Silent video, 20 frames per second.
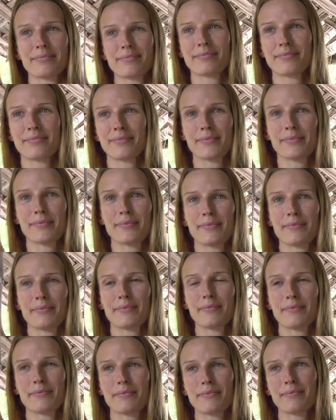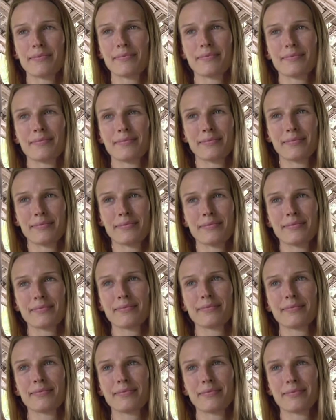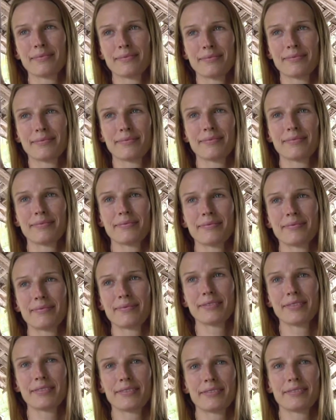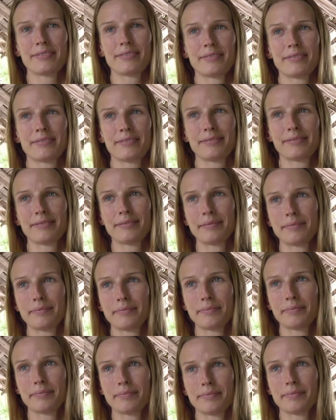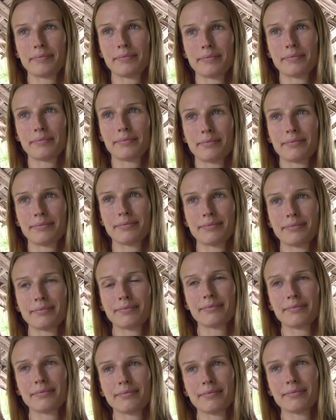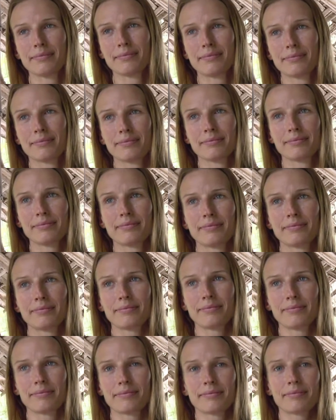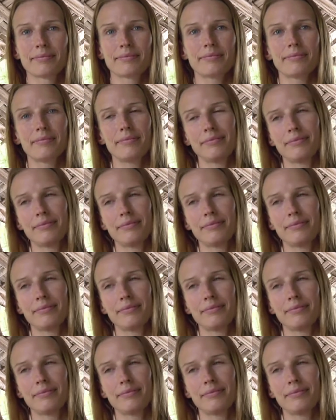The person shown says nothing.